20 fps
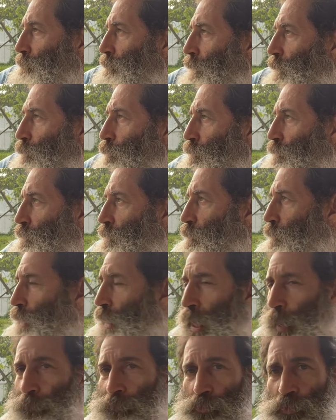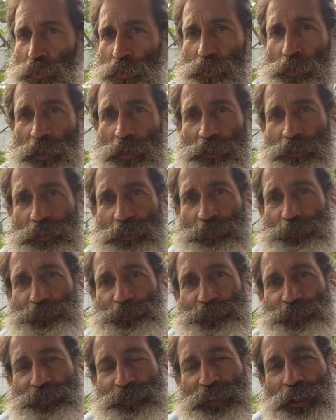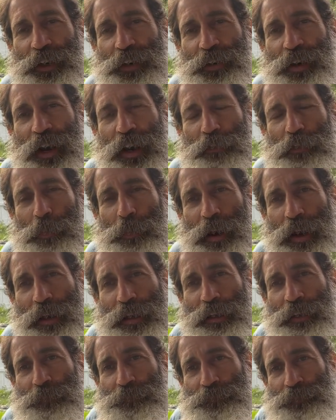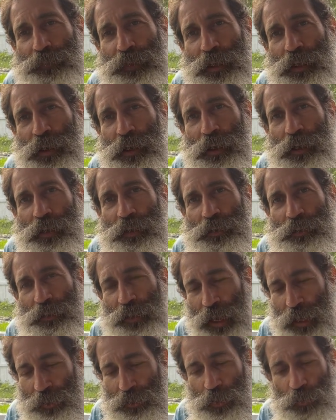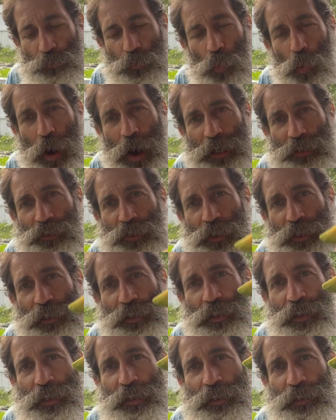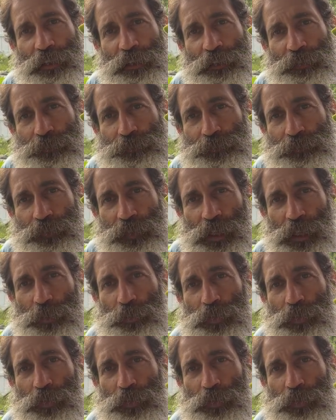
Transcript: and we'll see what happens with the rest. All right, everybody. Uh, thank you for watching and keep